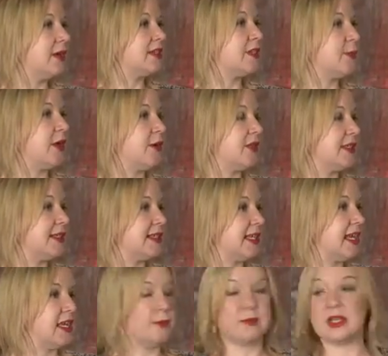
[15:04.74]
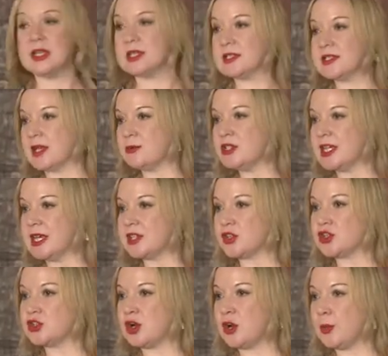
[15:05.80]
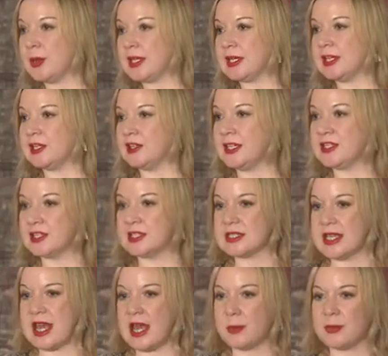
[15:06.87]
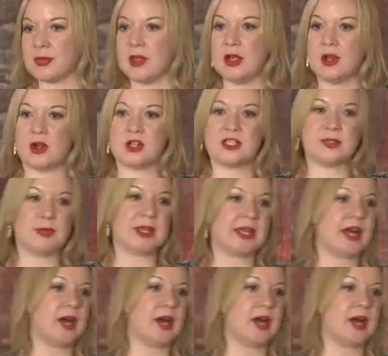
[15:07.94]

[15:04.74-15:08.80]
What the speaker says: it's about the same subject or topic in greater depth, or to pick